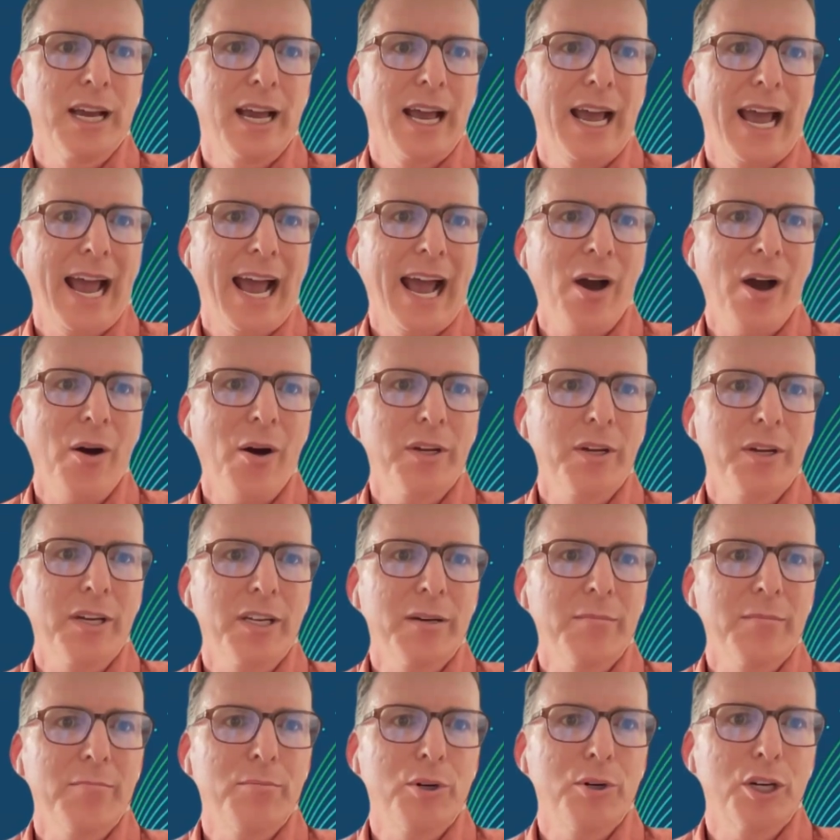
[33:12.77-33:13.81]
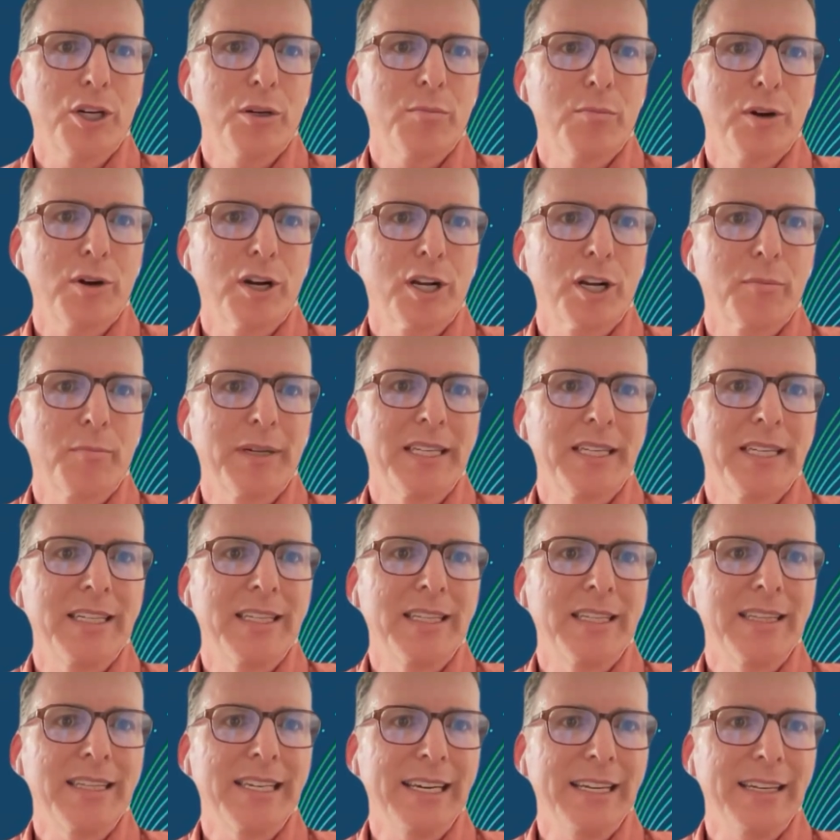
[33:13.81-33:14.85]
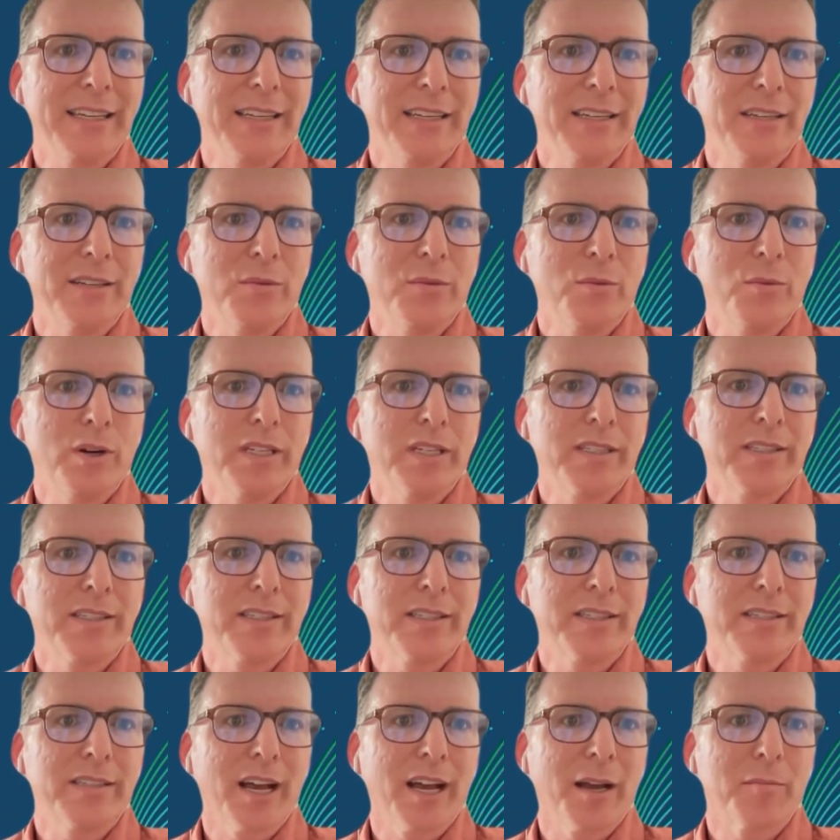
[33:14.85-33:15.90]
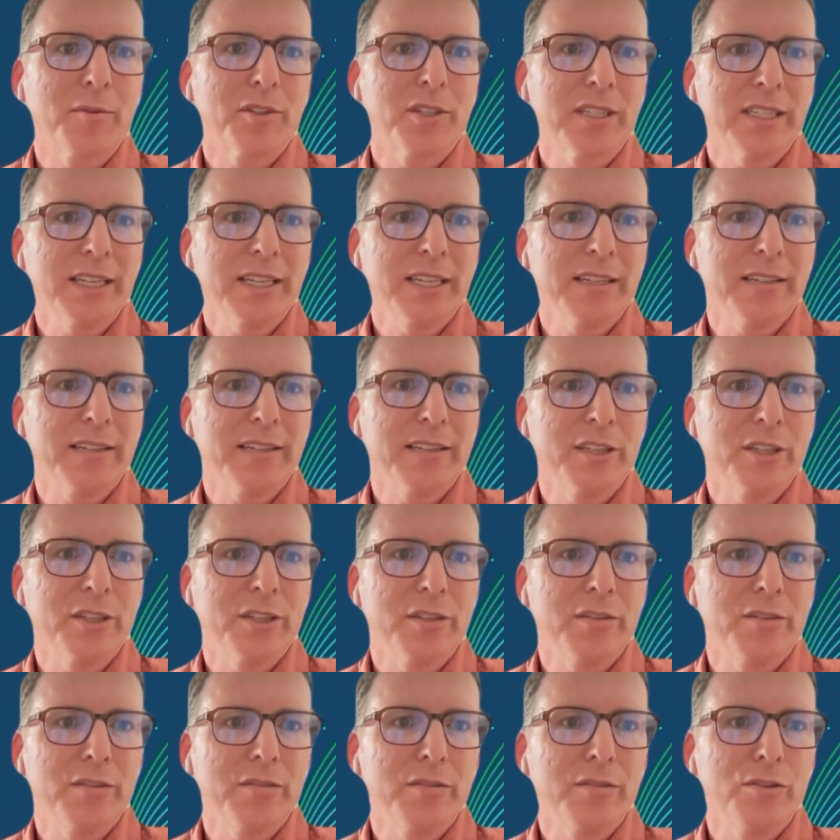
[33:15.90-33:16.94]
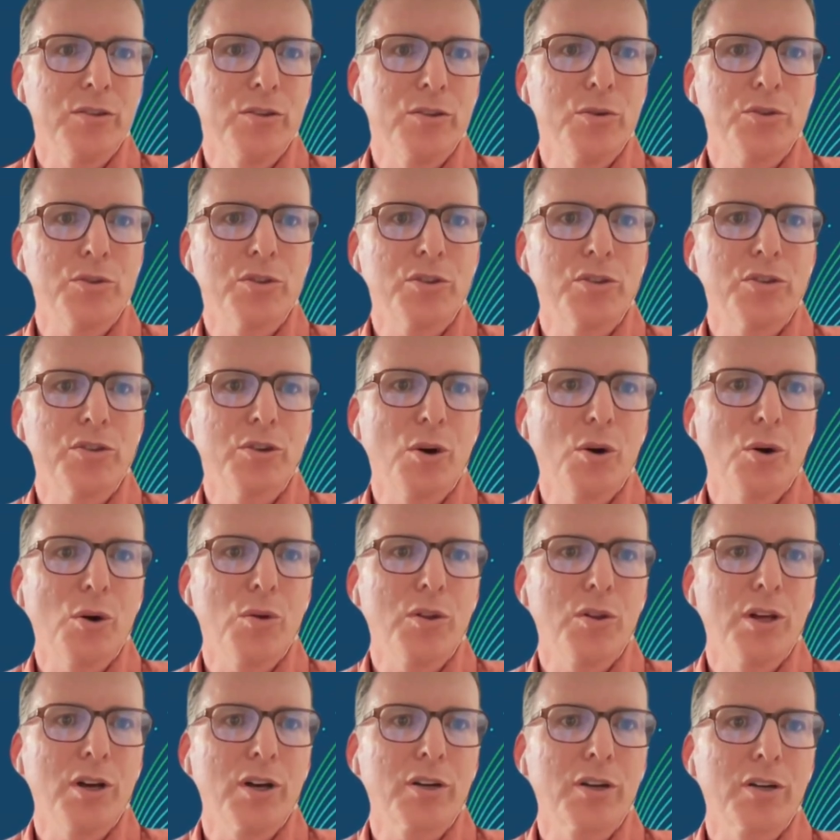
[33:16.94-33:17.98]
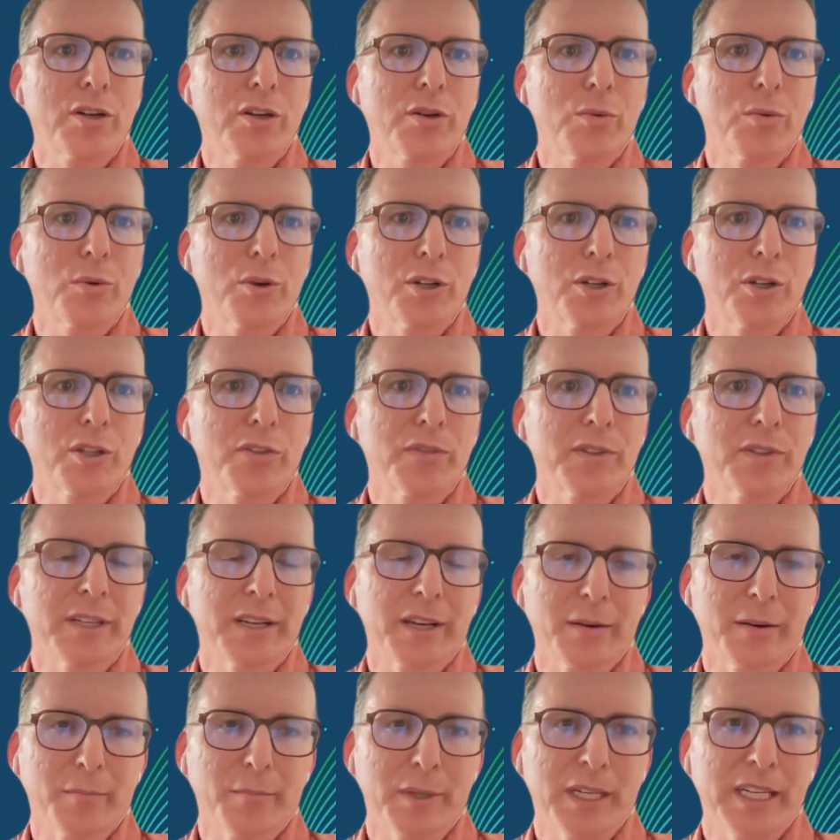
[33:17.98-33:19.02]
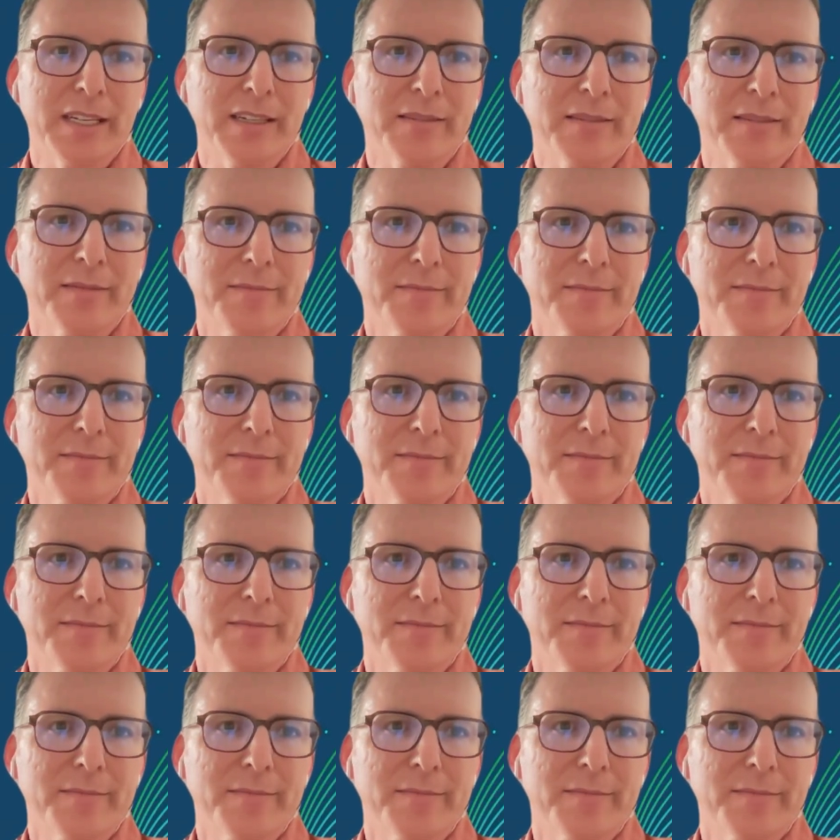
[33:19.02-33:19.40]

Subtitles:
How can a bookmark be deleted once it is obsolete and the user no longer works for the company?